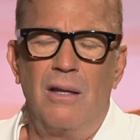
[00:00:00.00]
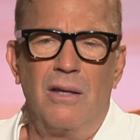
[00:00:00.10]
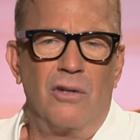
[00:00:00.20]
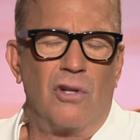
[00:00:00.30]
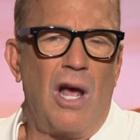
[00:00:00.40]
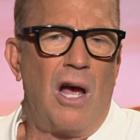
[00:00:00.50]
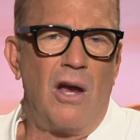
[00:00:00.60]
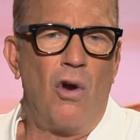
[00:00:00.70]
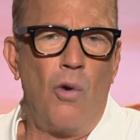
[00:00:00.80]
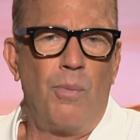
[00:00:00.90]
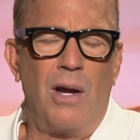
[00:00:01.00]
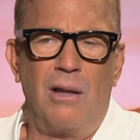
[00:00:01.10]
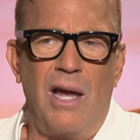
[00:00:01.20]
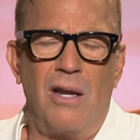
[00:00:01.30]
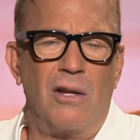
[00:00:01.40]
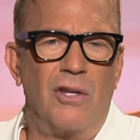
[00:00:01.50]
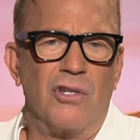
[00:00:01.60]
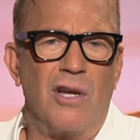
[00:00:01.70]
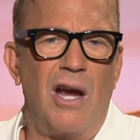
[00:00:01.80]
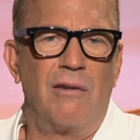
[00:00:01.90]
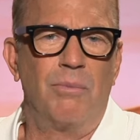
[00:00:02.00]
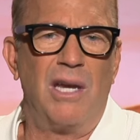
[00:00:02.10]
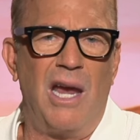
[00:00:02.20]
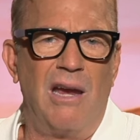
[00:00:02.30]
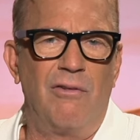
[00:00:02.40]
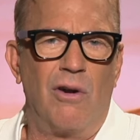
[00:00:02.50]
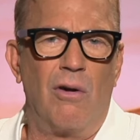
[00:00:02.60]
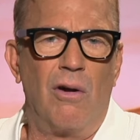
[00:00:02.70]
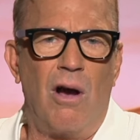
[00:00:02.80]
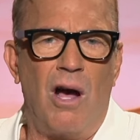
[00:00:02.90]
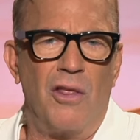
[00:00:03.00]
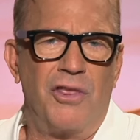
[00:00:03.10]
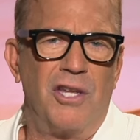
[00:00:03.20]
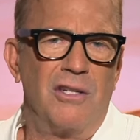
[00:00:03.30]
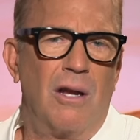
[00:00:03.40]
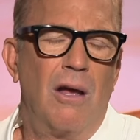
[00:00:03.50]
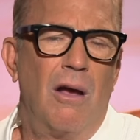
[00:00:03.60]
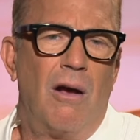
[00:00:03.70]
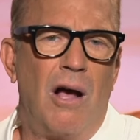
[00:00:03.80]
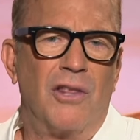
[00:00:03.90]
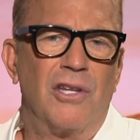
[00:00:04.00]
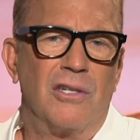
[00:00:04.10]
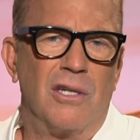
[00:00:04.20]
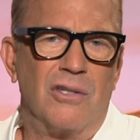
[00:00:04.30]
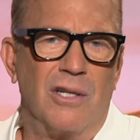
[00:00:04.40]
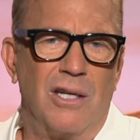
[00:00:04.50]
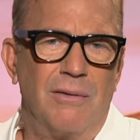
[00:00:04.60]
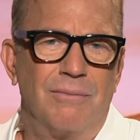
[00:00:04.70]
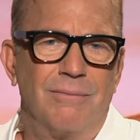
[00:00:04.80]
is, I hope I land on the side of behavior, authenticity.